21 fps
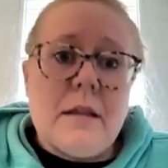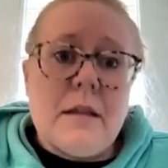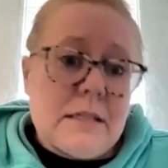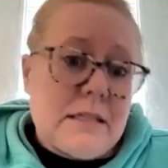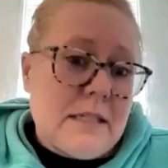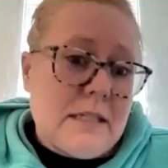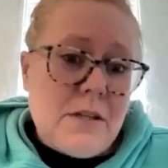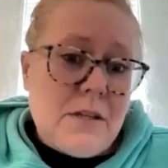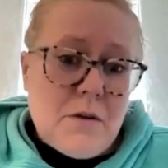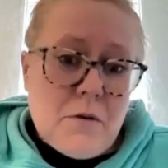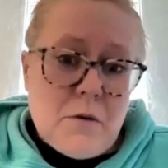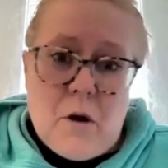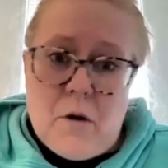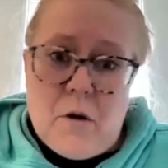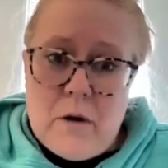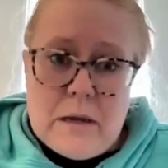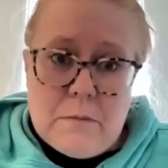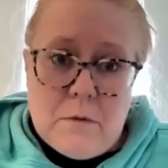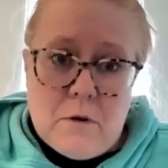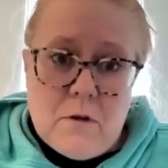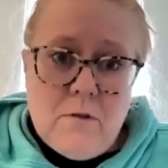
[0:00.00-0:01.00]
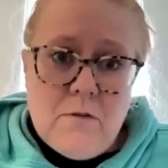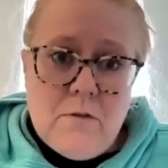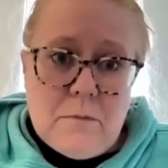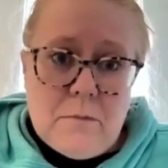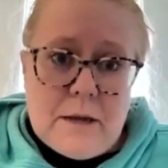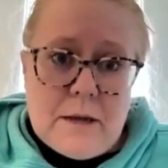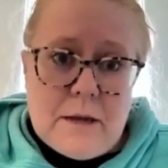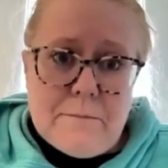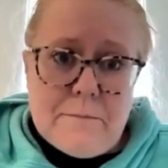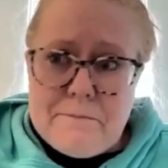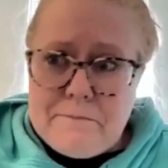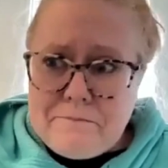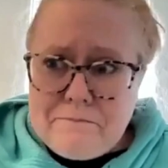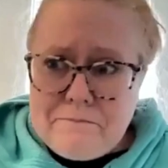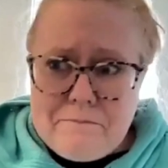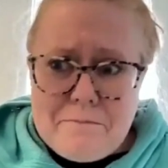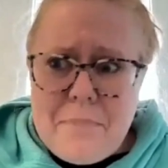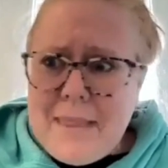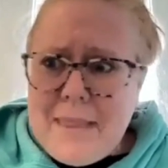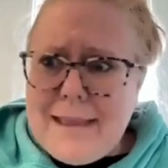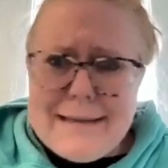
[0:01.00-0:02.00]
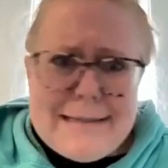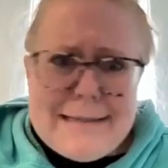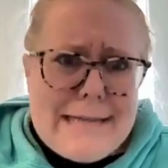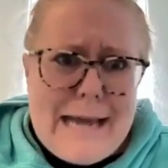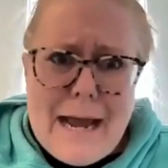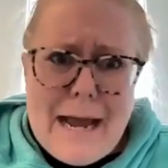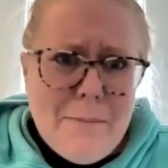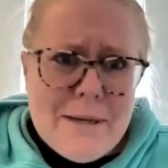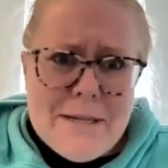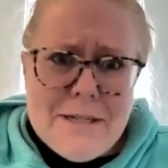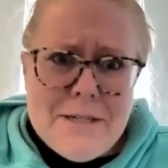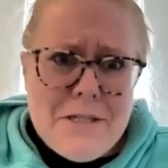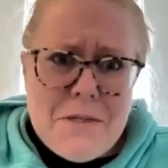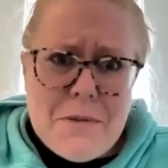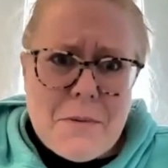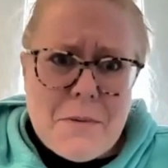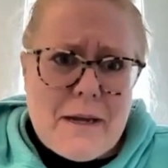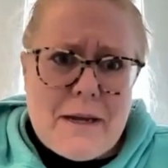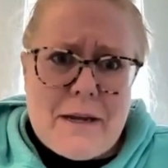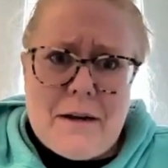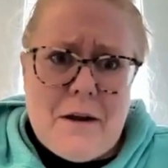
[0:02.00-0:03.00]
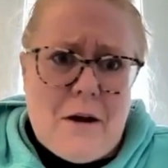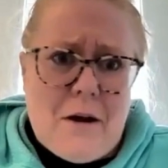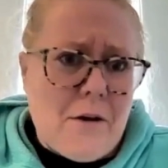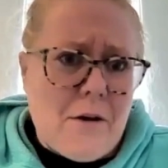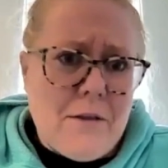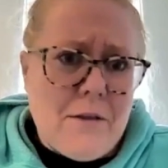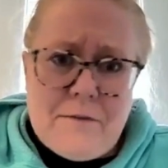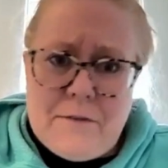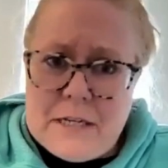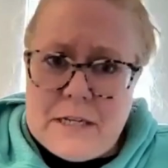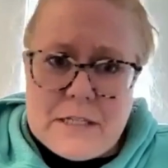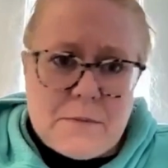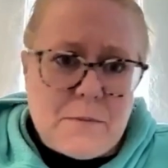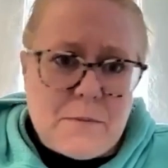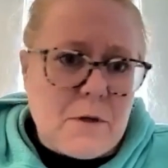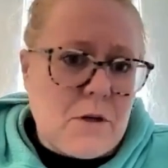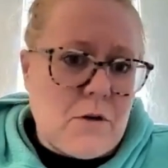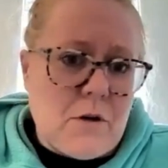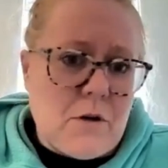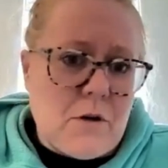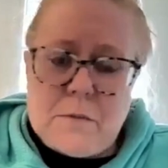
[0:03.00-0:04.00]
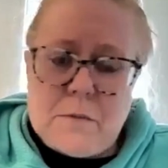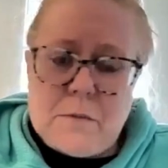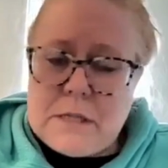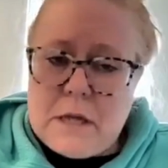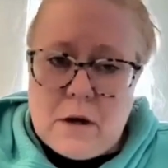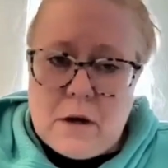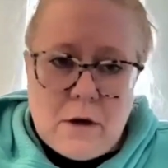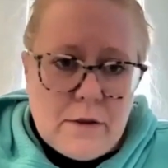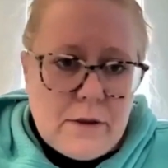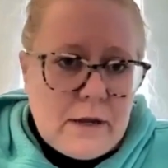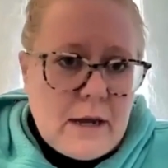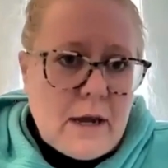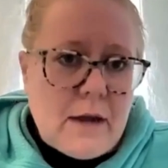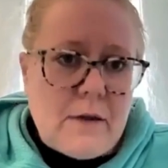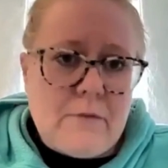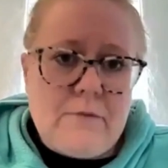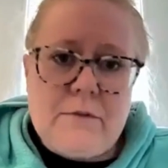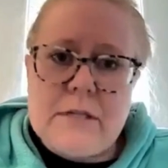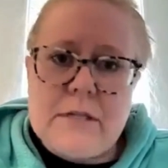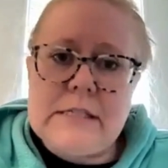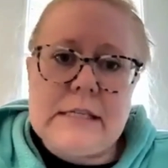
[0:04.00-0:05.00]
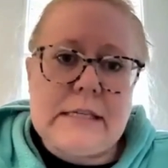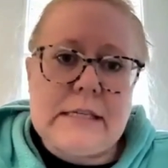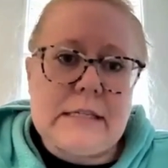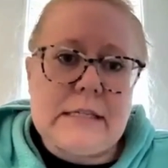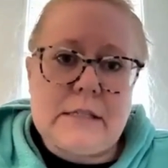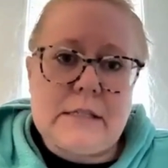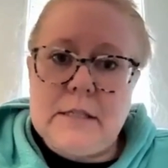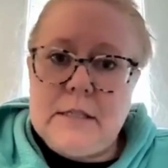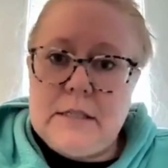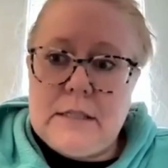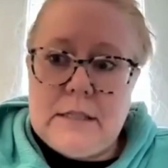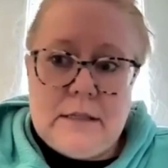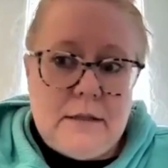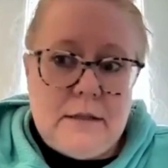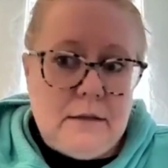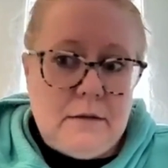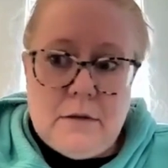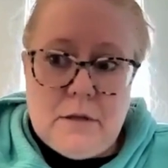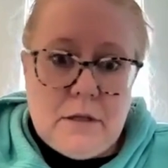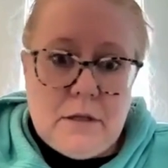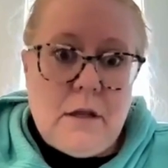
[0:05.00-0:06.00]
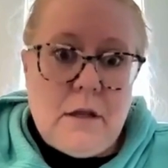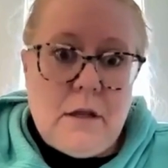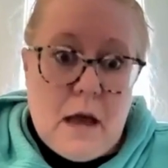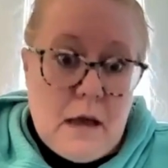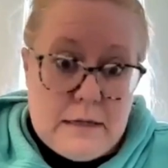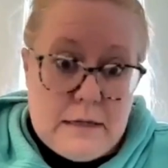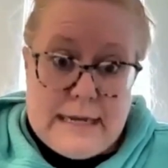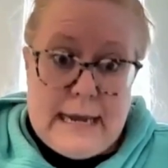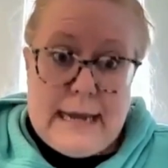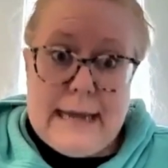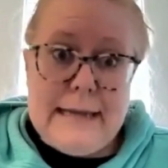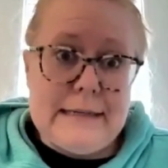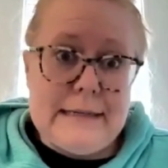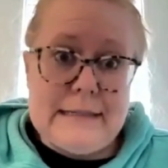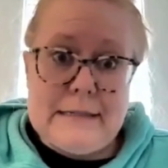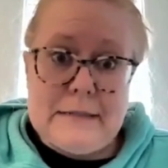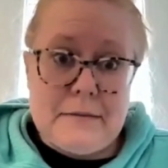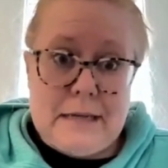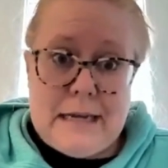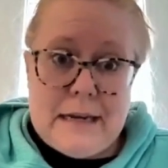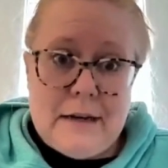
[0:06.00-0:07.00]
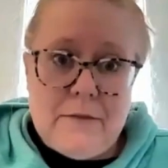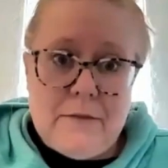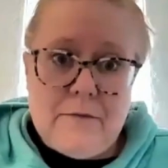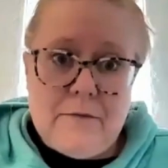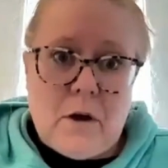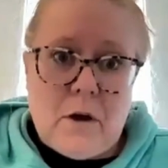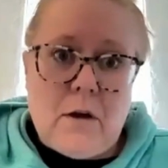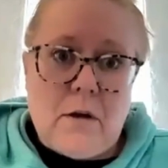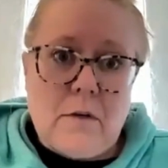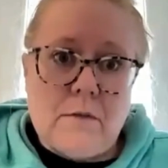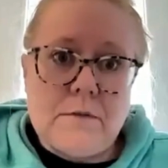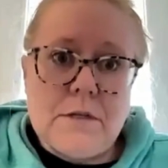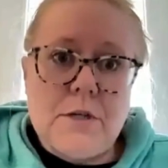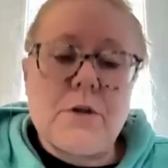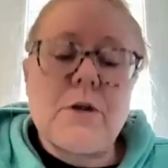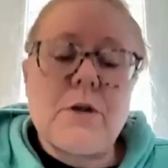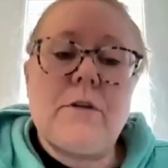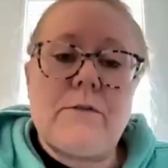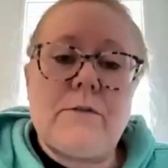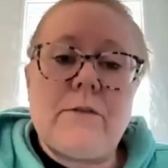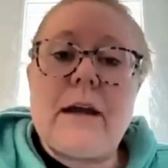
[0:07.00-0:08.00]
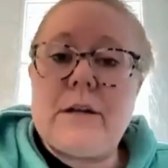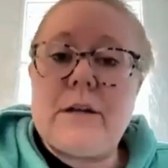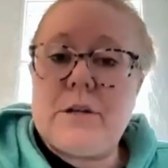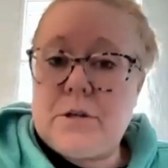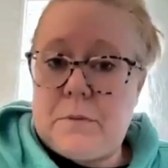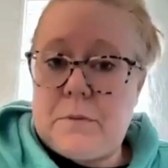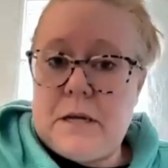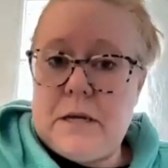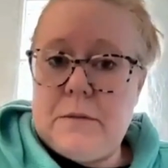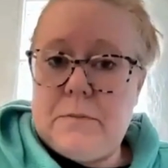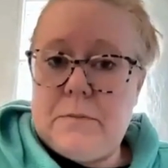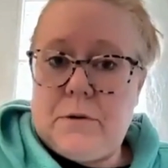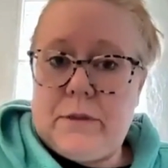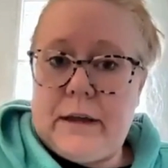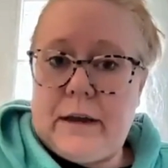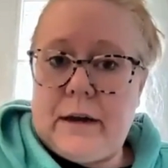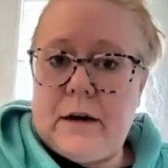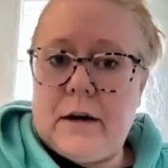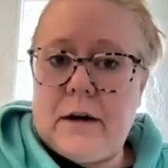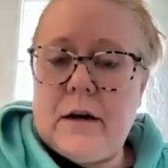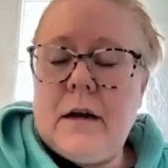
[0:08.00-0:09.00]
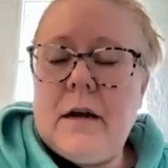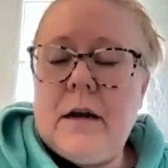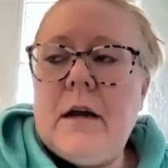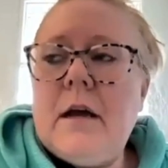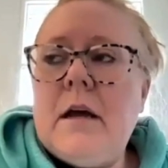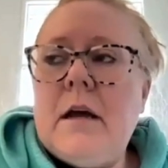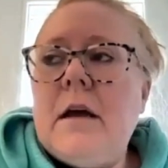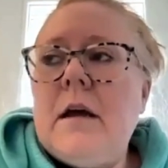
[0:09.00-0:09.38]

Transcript: This is a growing movement. Tap into it. All the Facebook groups, all the conferences, attend, get involved. You're going to find your people there.